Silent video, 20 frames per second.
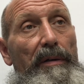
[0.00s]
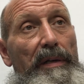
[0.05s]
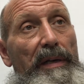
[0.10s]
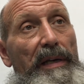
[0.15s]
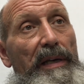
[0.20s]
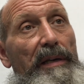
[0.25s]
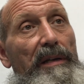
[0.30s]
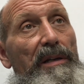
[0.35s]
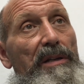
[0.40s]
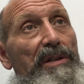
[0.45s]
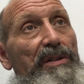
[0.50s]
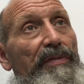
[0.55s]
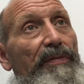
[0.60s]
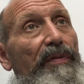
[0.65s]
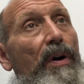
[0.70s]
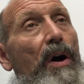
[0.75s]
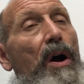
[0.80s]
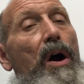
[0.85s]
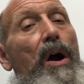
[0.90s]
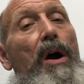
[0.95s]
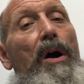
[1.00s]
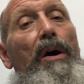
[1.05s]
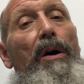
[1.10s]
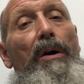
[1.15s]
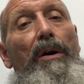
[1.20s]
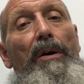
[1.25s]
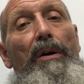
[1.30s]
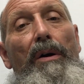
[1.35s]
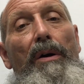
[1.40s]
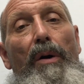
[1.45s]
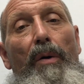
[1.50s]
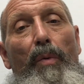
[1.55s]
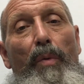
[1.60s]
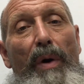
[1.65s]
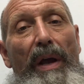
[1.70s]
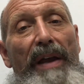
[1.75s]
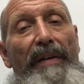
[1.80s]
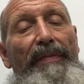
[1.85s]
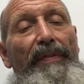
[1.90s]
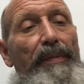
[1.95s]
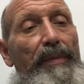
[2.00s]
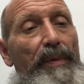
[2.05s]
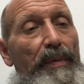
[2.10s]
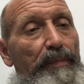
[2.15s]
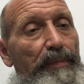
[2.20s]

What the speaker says: get as far away from the